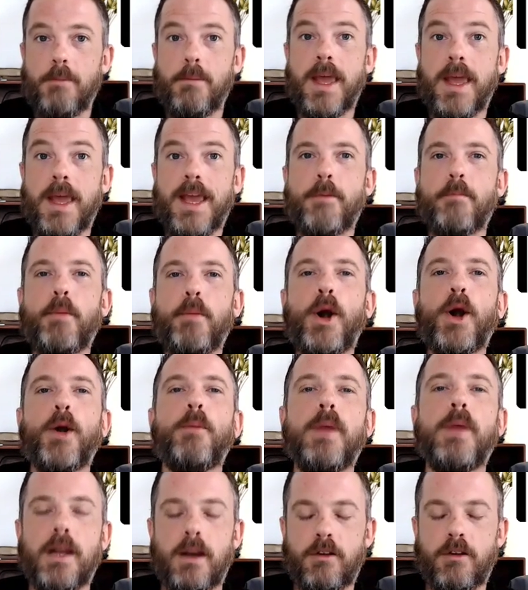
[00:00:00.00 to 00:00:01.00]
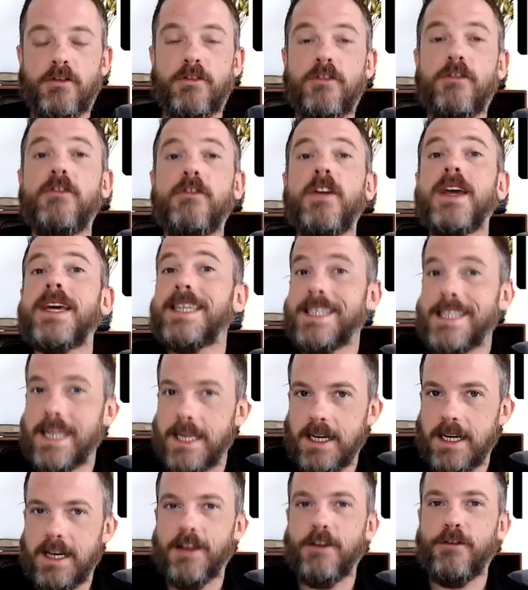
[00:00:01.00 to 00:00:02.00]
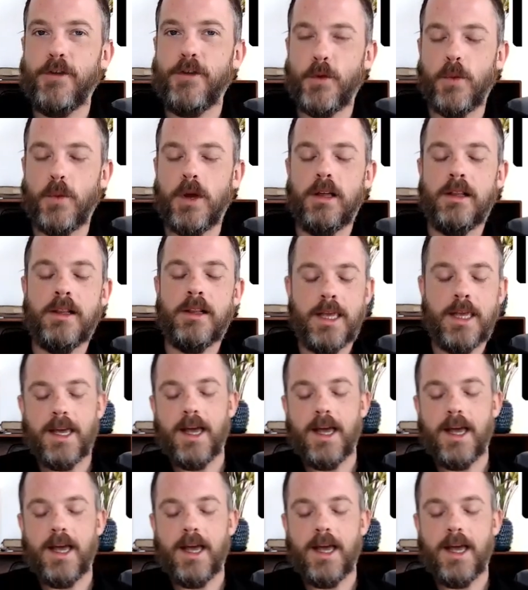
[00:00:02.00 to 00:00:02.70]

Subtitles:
Make it permanent, fix it, if you will,